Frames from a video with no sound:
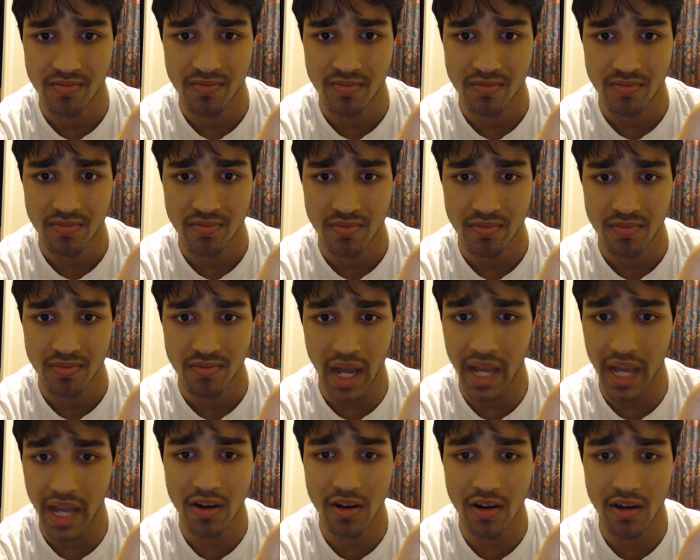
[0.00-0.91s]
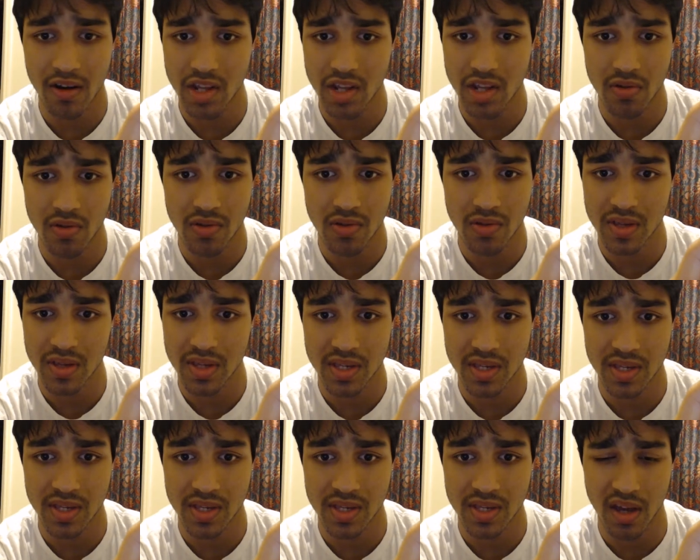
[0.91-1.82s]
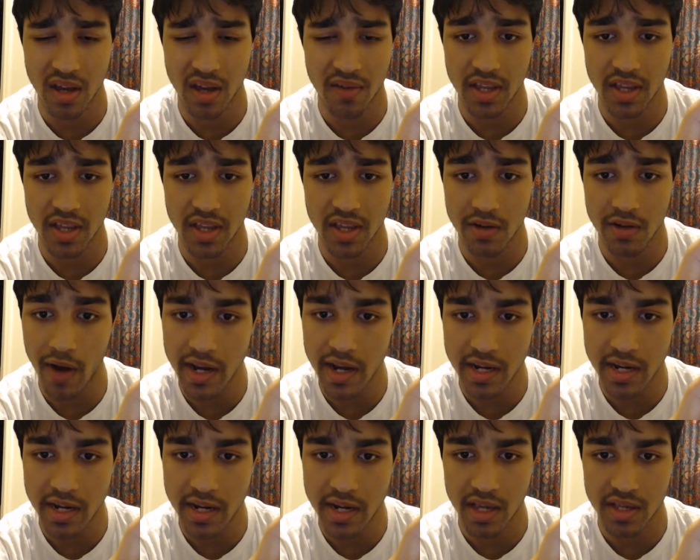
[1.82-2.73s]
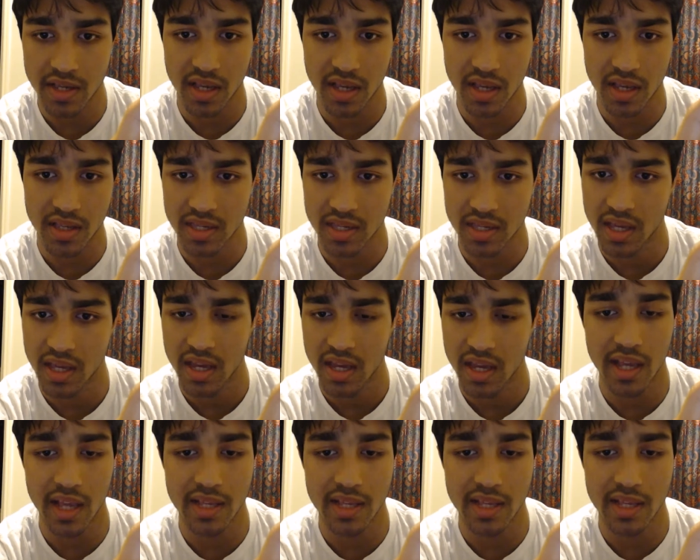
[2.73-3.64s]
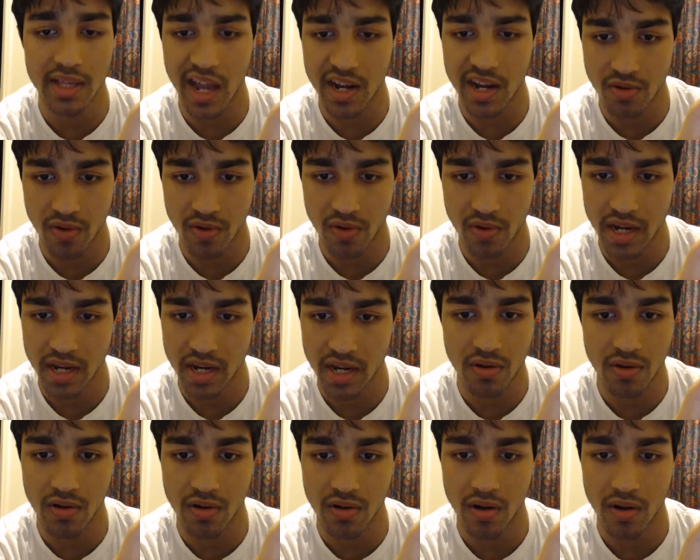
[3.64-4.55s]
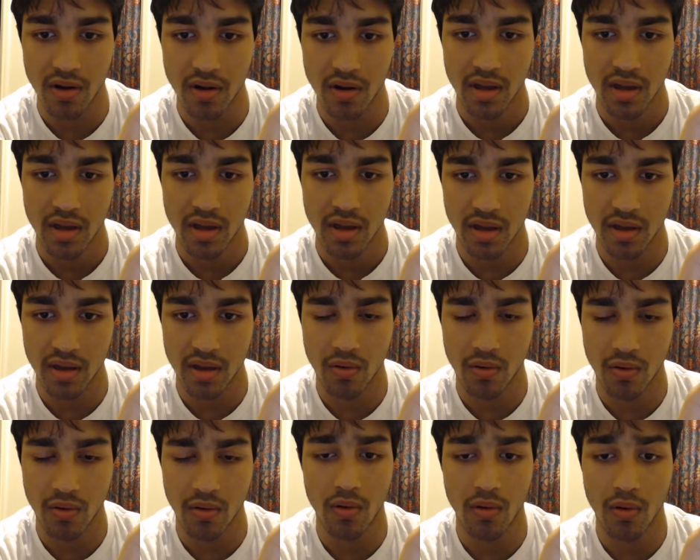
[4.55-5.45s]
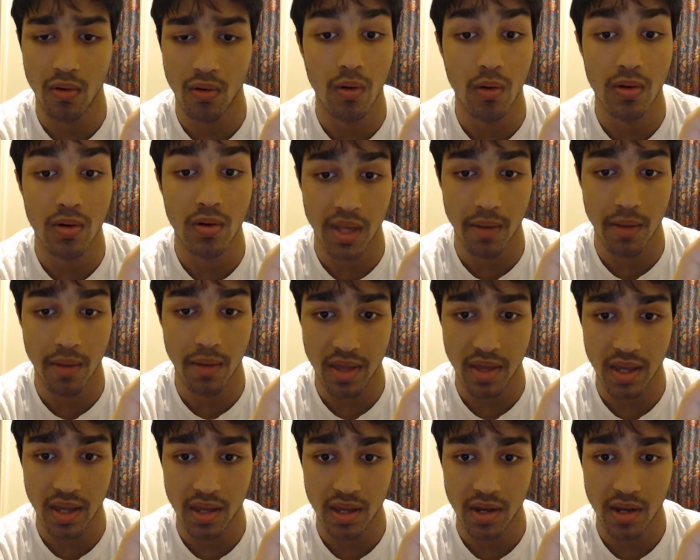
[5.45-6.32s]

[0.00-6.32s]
I guarantee you there's stuff that's aggrandized, that's exaggerated, or something, you know?